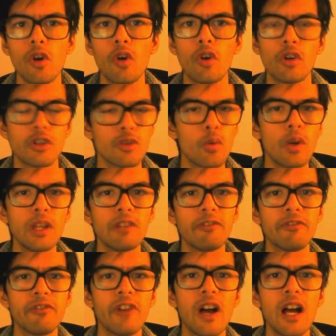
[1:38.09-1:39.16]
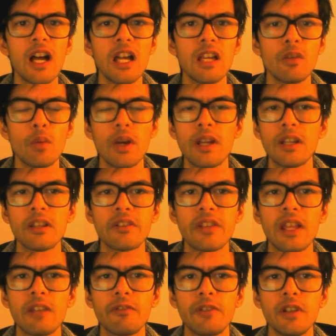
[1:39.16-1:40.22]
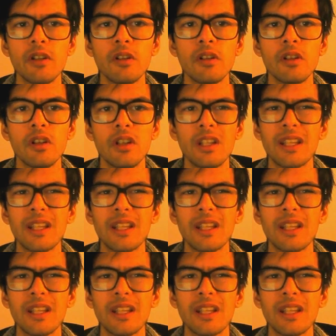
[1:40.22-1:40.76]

or 25, why does that feel